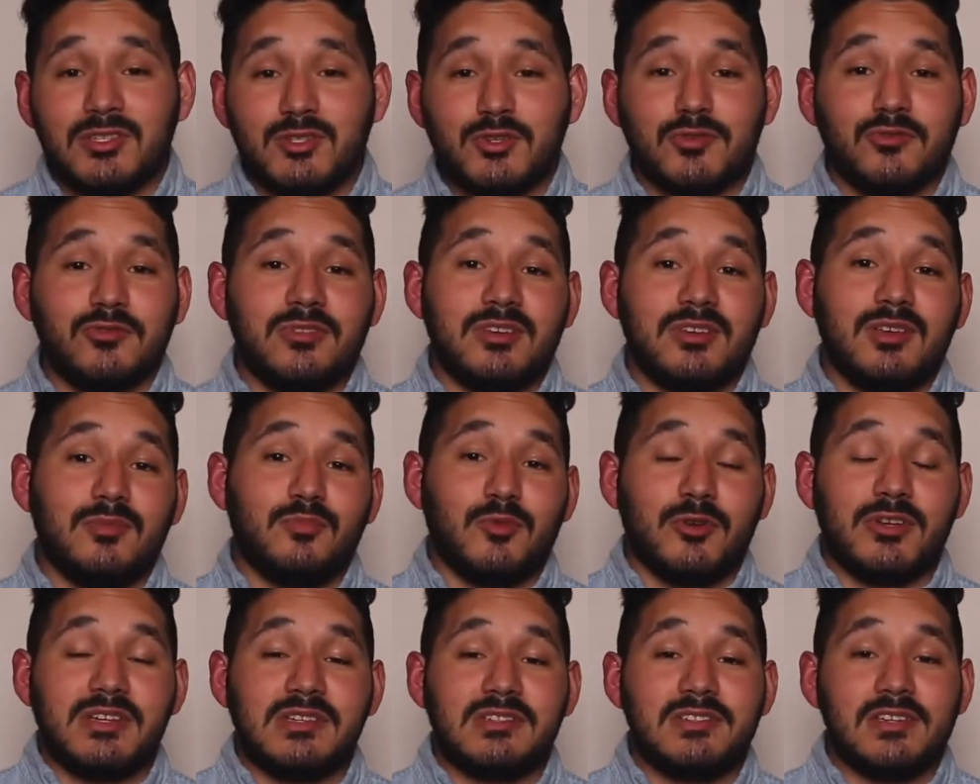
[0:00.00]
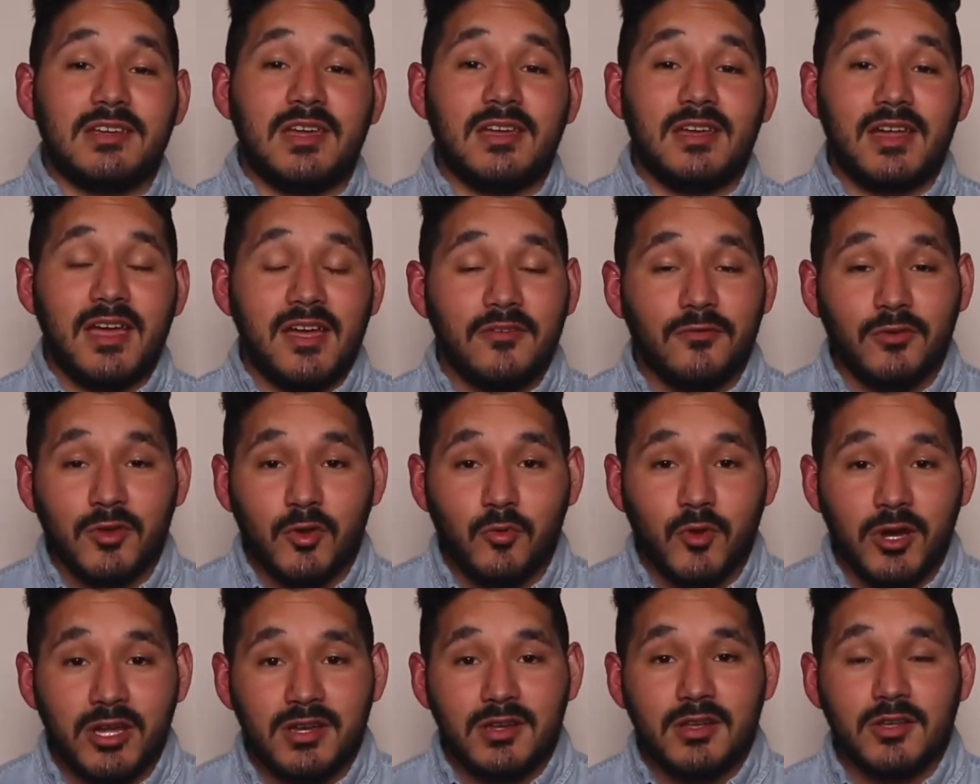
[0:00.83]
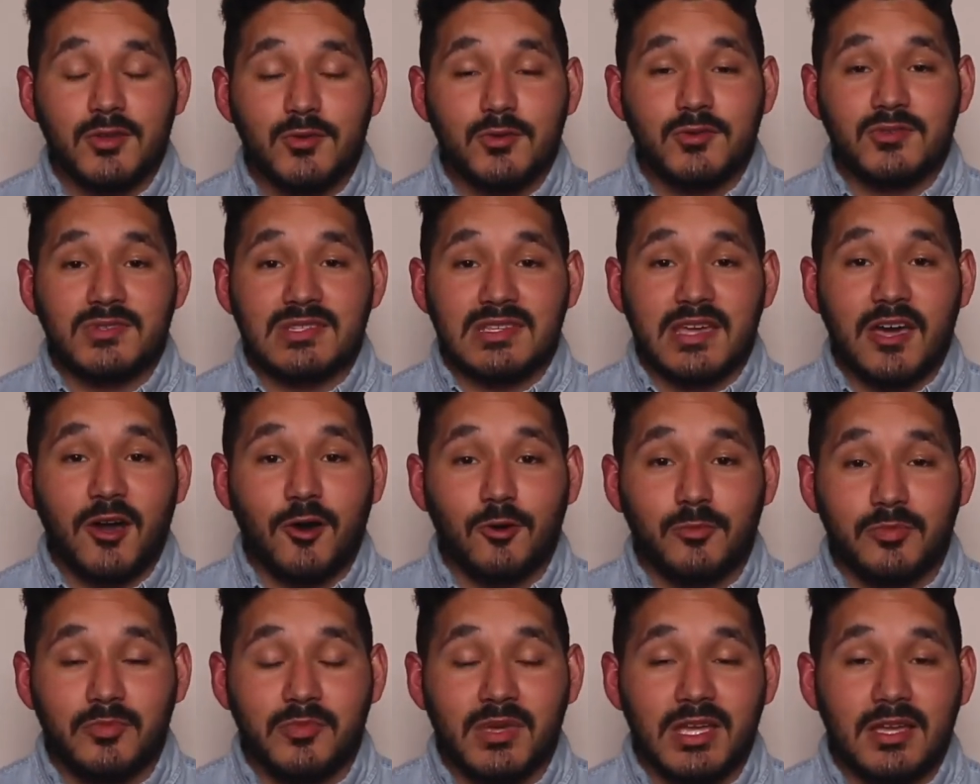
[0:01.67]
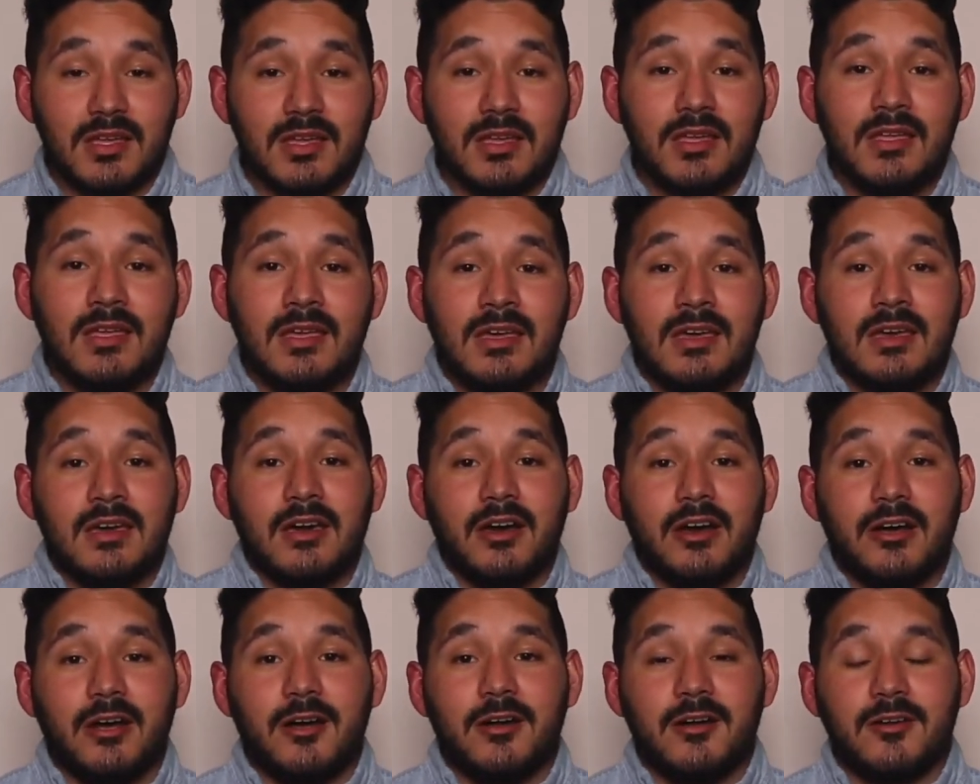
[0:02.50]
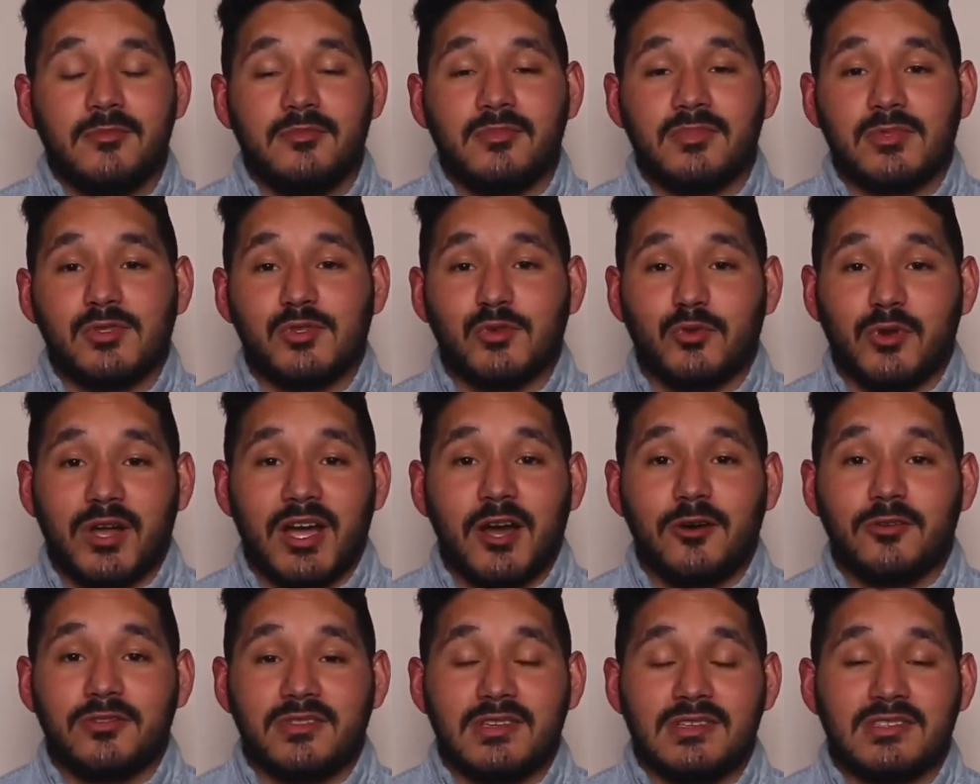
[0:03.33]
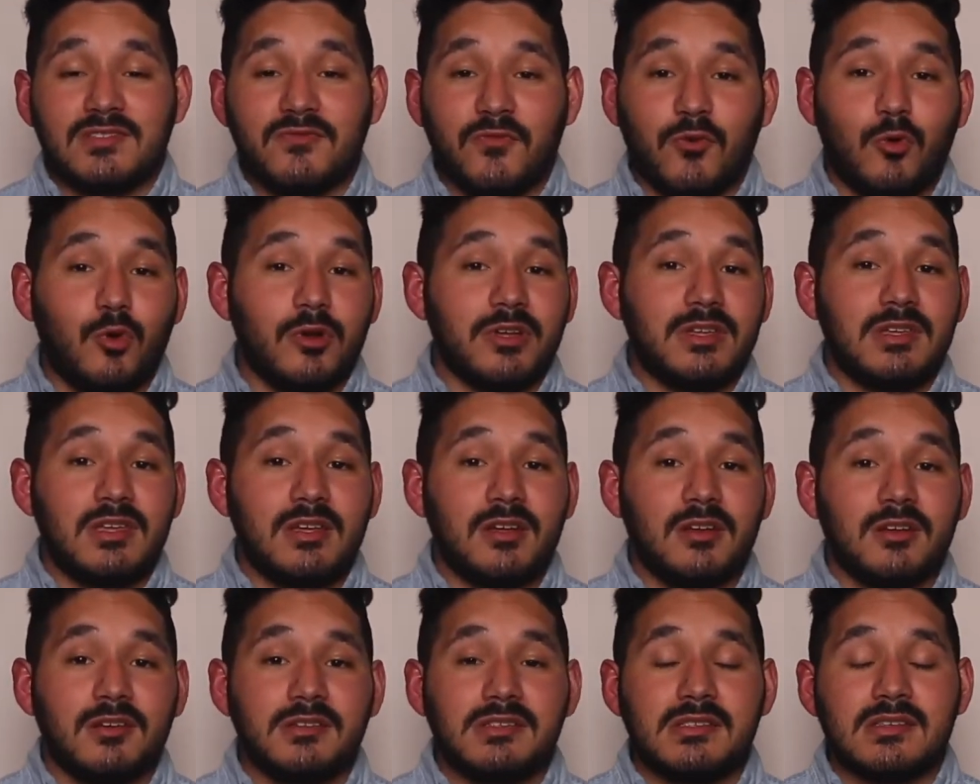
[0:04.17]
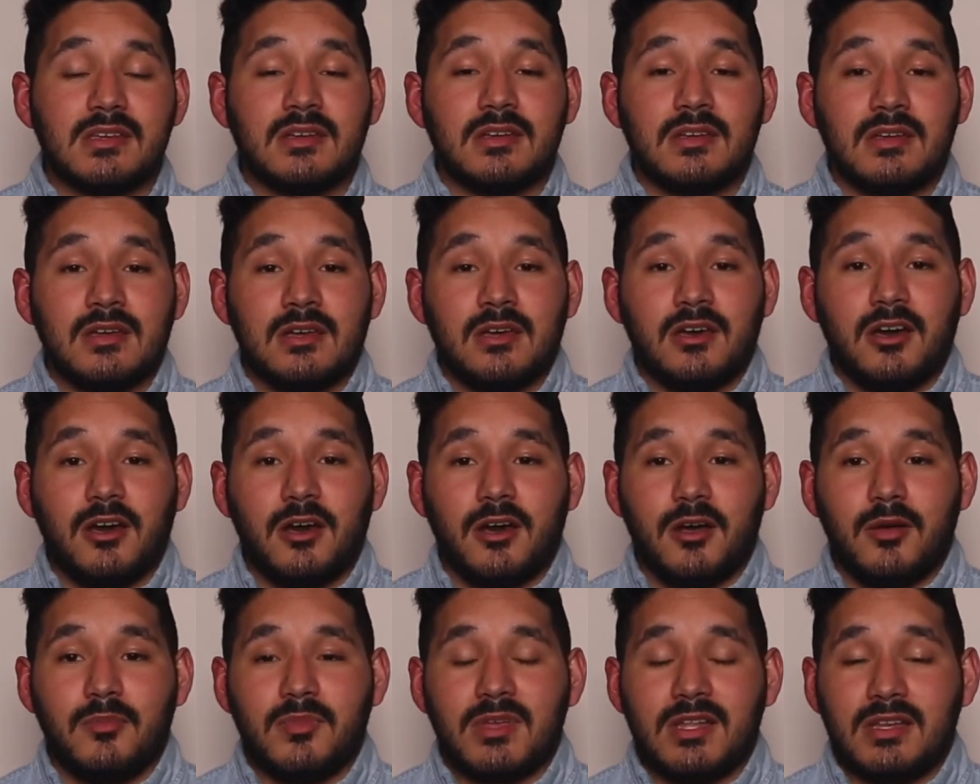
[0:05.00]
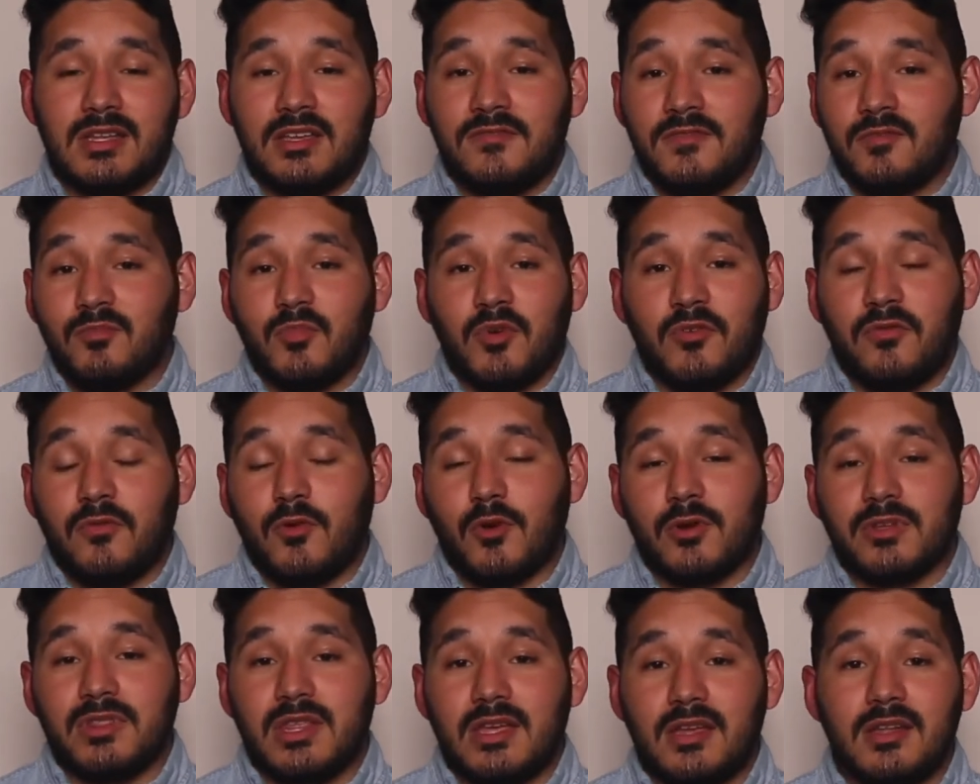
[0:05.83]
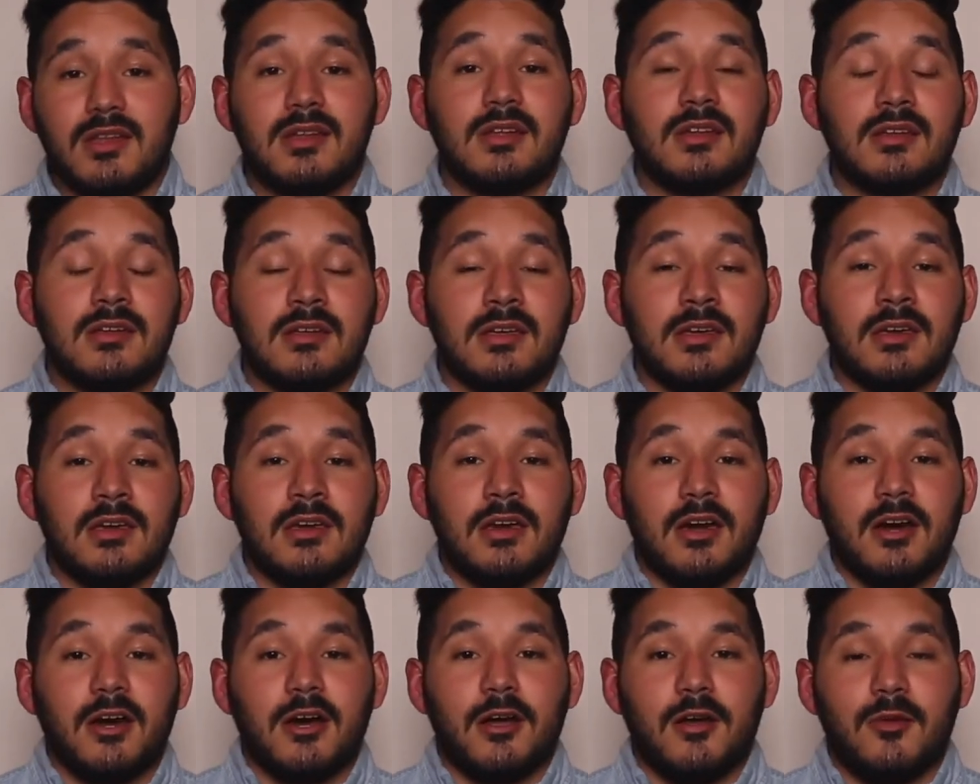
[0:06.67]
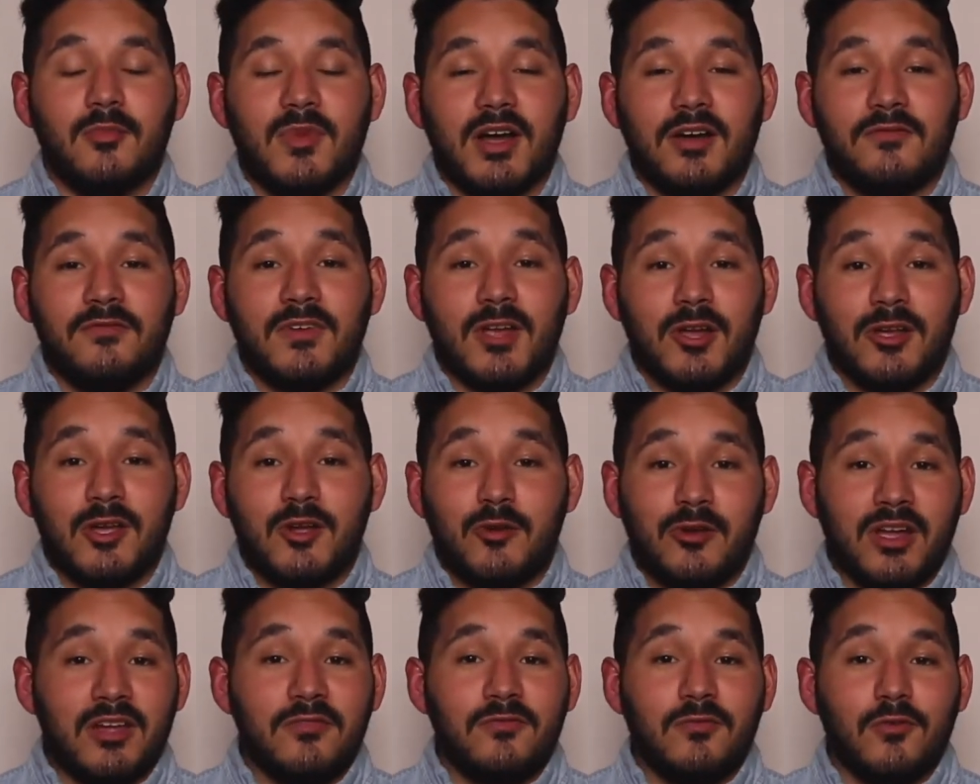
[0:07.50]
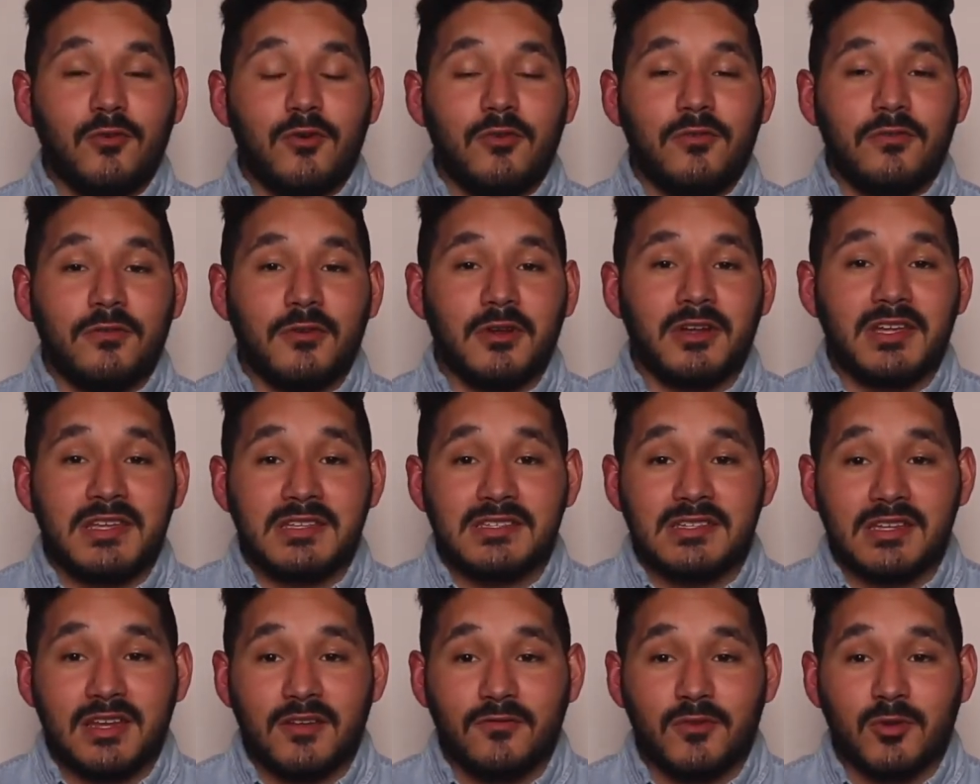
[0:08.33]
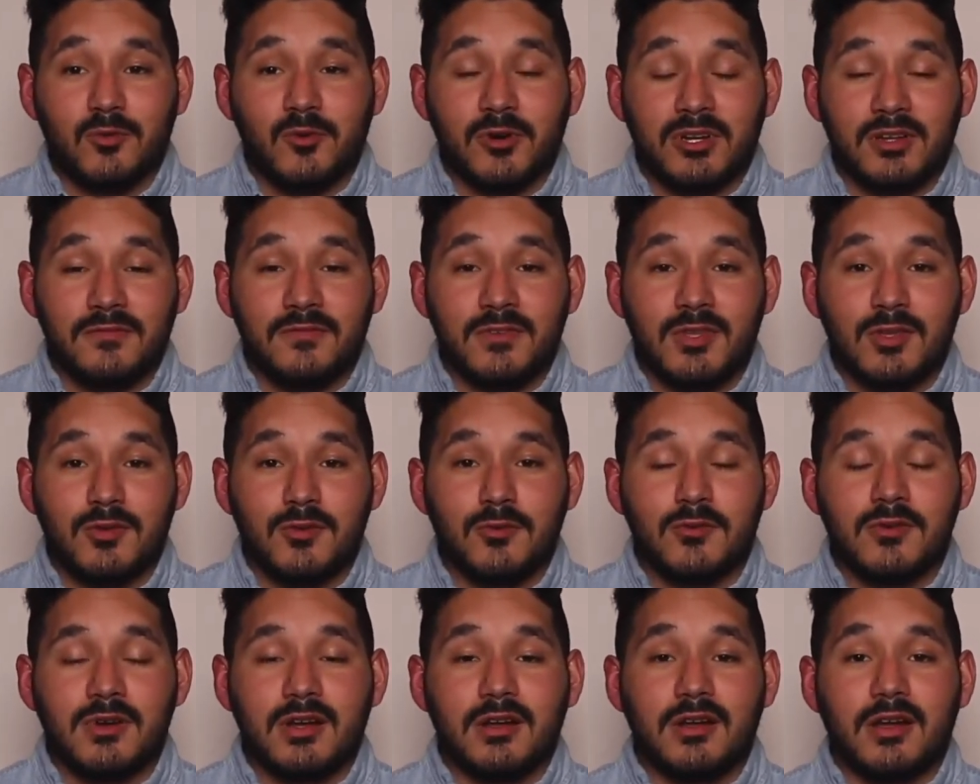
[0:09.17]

truly appreciate everyone who's helped me throughout these 4 years, and even before then. I'm very grateful for each and every one of you,